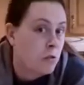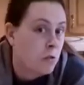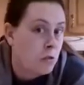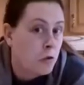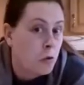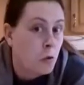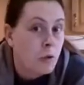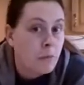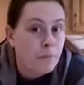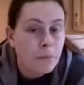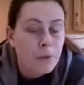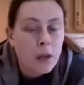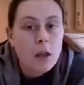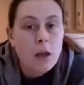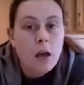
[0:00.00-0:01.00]
look cool.
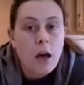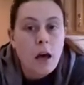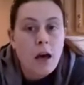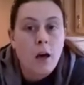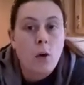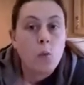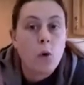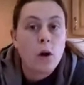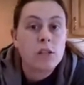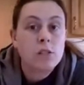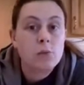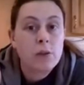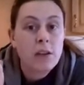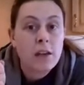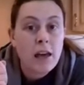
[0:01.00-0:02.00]
Once
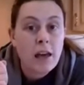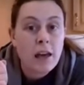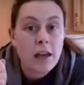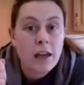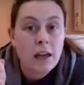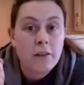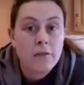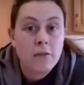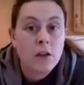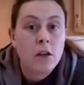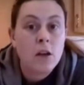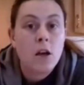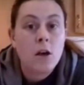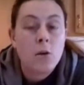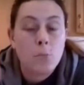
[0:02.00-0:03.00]
we have
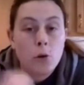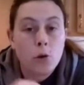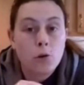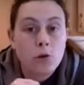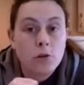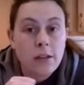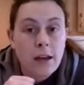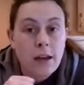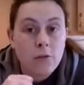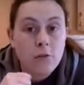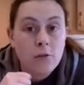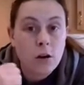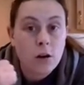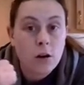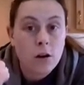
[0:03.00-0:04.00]
pulled out
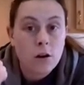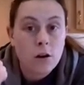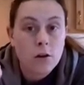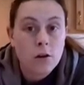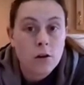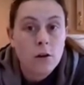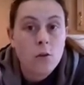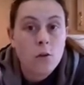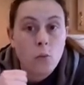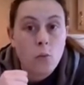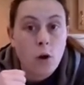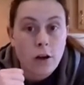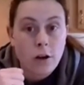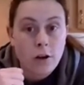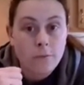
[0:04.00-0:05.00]
our
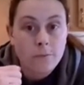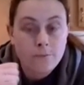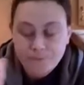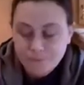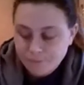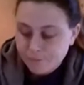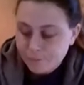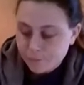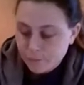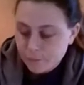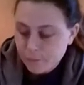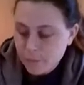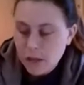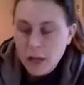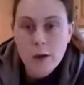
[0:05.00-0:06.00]
water
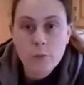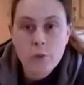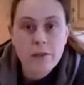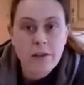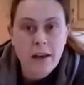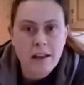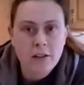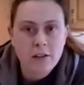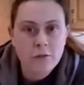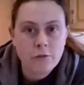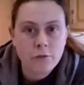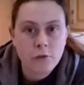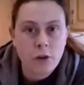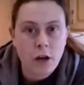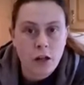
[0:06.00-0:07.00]
and we have added the
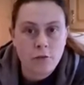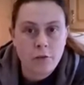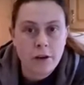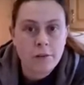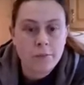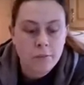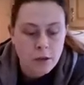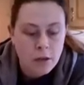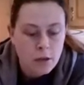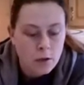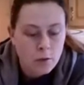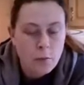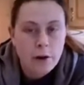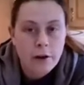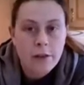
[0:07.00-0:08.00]
food coloring,
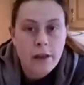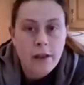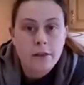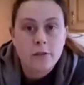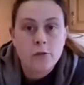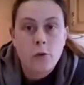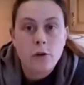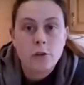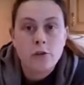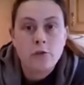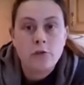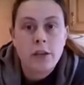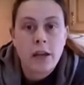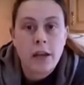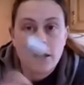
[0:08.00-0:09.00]
we are then going to
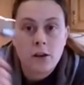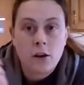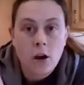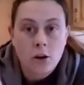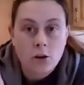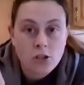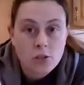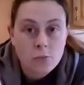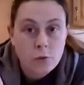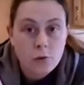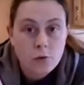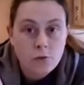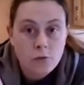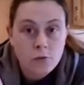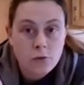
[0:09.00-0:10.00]
take our
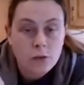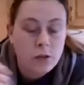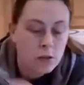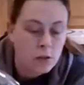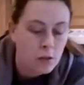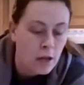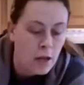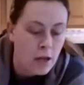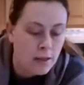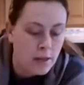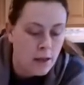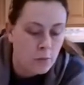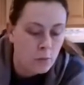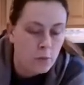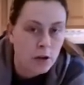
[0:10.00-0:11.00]
spoon And
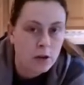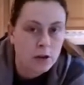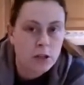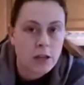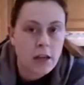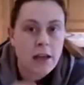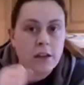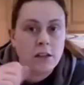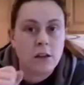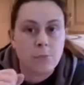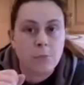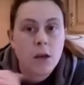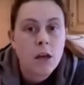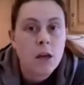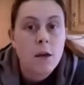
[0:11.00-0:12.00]
then we are going to end
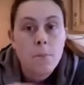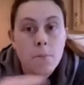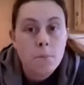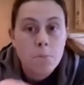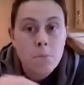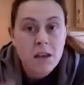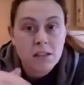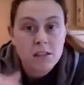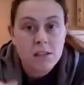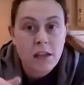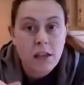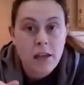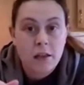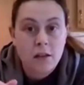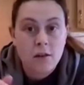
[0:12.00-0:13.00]
up
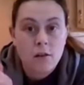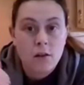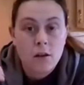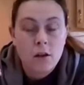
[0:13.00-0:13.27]
mixing